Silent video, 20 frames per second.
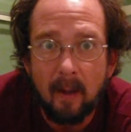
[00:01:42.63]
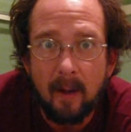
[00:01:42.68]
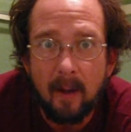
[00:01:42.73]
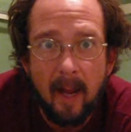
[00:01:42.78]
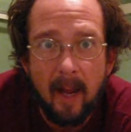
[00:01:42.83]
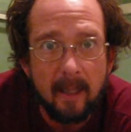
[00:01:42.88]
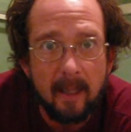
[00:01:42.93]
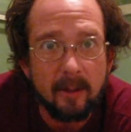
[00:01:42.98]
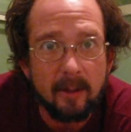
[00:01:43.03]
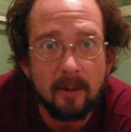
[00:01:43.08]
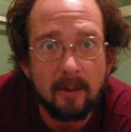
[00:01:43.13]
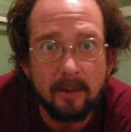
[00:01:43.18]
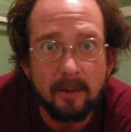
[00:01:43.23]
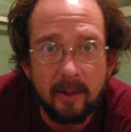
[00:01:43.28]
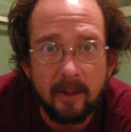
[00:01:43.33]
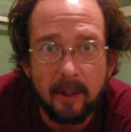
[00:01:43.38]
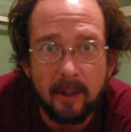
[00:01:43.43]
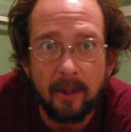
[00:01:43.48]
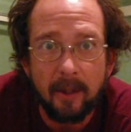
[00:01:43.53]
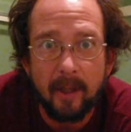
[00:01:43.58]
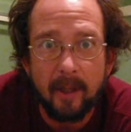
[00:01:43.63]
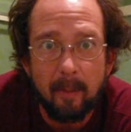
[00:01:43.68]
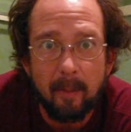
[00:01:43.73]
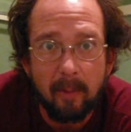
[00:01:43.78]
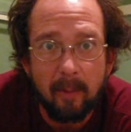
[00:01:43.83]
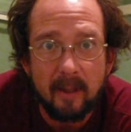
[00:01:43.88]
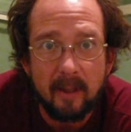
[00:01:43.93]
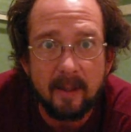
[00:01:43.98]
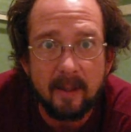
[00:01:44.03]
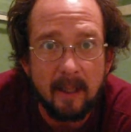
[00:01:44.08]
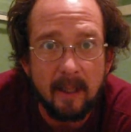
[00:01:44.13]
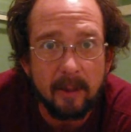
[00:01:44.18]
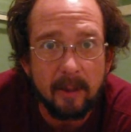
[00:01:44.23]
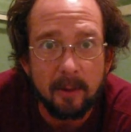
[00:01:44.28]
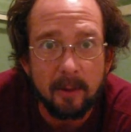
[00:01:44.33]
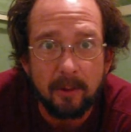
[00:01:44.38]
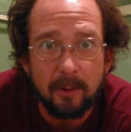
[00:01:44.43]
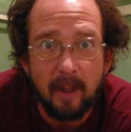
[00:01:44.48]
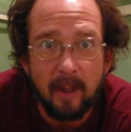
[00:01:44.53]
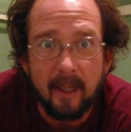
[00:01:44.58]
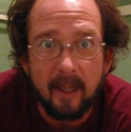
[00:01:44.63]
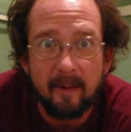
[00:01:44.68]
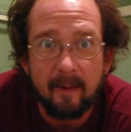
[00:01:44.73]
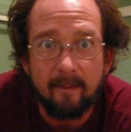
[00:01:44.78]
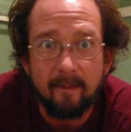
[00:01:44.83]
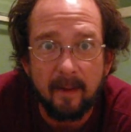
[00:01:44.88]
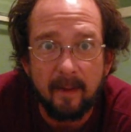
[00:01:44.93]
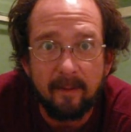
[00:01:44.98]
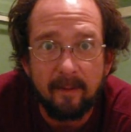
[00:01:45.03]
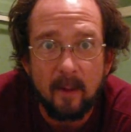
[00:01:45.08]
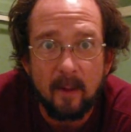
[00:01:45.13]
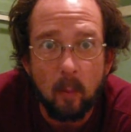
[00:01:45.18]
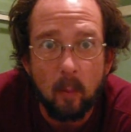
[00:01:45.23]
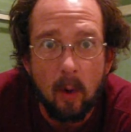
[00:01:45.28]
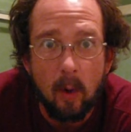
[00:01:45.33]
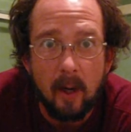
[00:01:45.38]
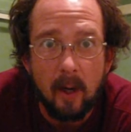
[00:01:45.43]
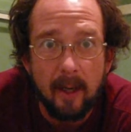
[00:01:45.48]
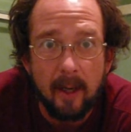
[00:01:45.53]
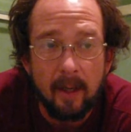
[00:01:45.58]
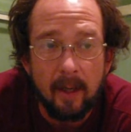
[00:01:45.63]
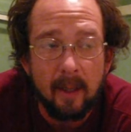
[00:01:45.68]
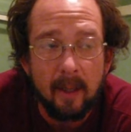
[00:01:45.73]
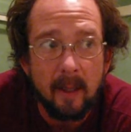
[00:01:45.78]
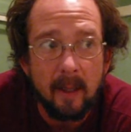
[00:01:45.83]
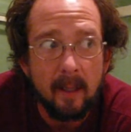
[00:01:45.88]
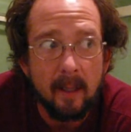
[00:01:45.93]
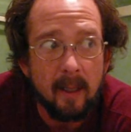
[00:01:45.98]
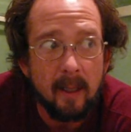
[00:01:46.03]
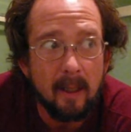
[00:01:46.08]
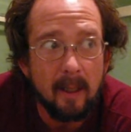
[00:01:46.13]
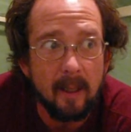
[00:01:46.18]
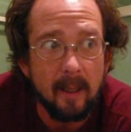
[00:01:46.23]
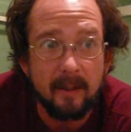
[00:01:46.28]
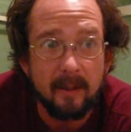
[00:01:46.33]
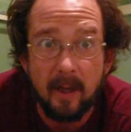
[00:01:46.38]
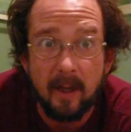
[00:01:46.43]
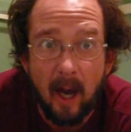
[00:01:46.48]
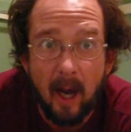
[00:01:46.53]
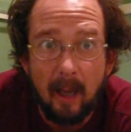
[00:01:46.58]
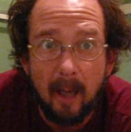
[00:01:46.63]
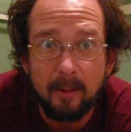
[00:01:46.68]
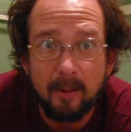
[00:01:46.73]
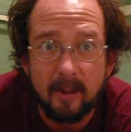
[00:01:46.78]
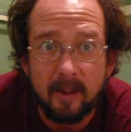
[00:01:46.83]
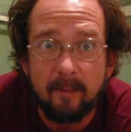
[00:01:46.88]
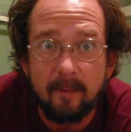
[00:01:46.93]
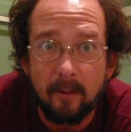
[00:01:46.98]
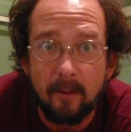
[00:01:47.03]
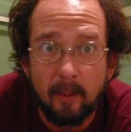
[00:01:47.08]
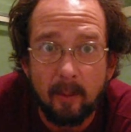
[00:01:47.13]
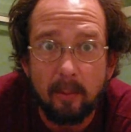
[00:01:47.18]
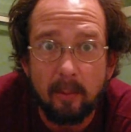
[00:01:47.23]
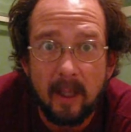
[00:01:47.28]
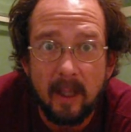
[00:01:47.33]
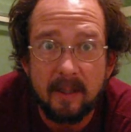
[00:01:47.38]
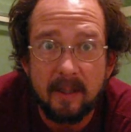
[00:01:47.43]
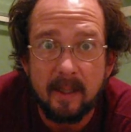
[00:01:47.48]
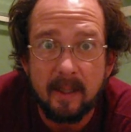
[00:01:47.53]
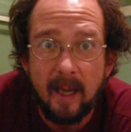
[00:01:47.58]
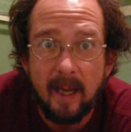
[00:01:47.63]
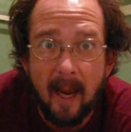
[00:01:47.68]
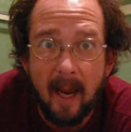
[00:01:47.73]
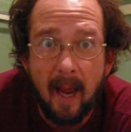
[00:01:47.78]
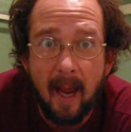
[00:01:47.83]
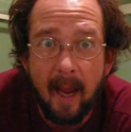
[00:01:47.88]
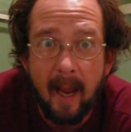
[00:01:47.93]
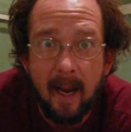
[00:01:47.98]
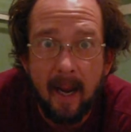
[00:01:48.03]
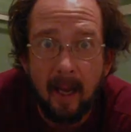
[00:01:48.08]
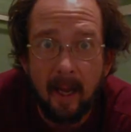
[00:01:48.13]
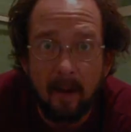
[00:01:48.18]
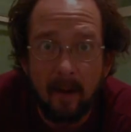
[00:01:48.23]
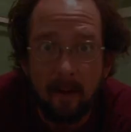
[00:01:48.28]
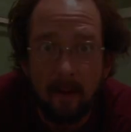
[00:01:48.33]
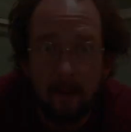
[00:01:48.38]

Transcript: National Security Presidential Directive 51 is an option for the president at hand.